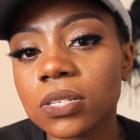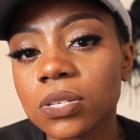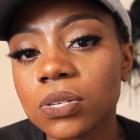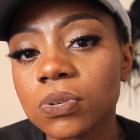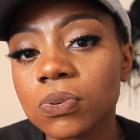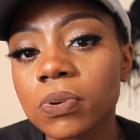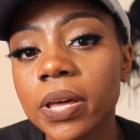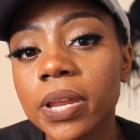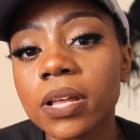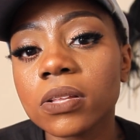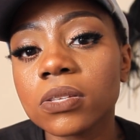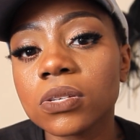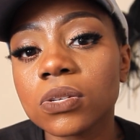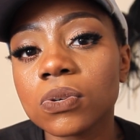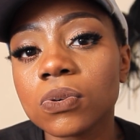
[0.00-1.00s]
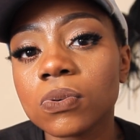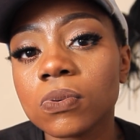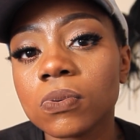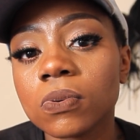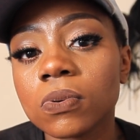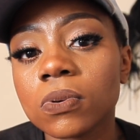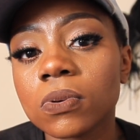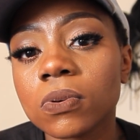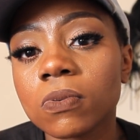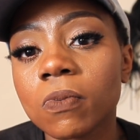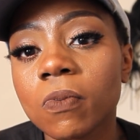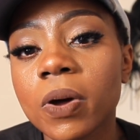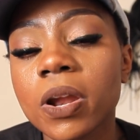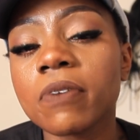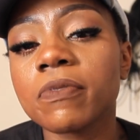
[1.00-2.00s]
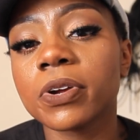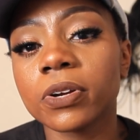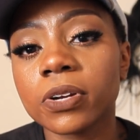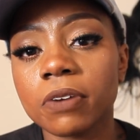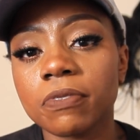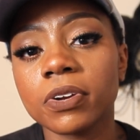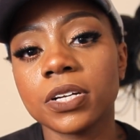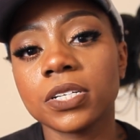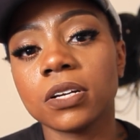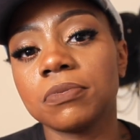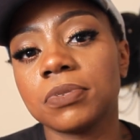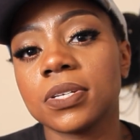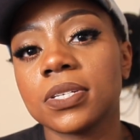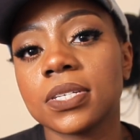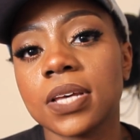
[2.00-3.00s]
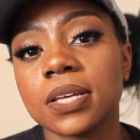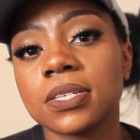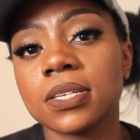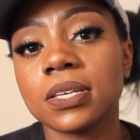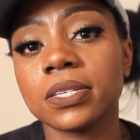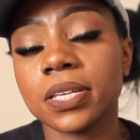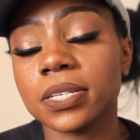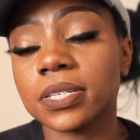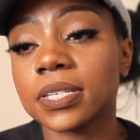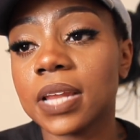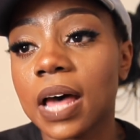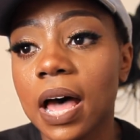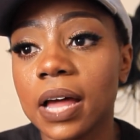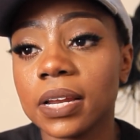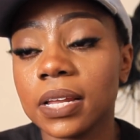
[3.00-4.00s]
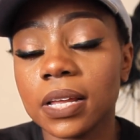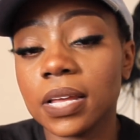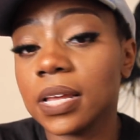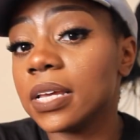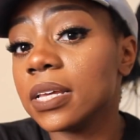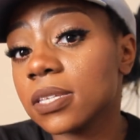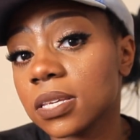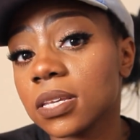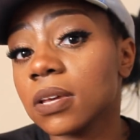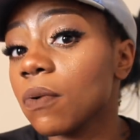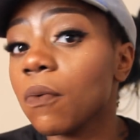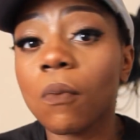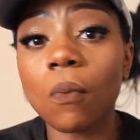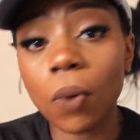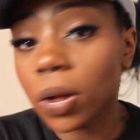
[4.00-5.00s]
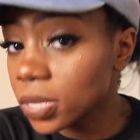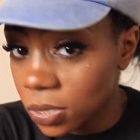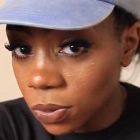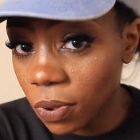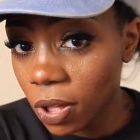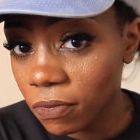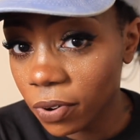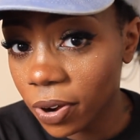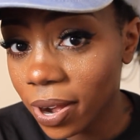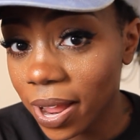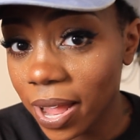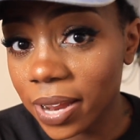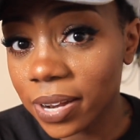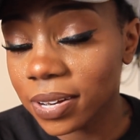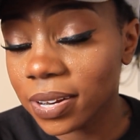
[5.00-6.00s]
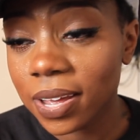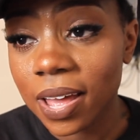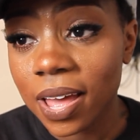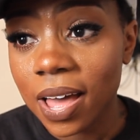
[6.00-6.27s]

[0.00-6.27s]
to getting to whatever your definition of success is not easy whatsoever. And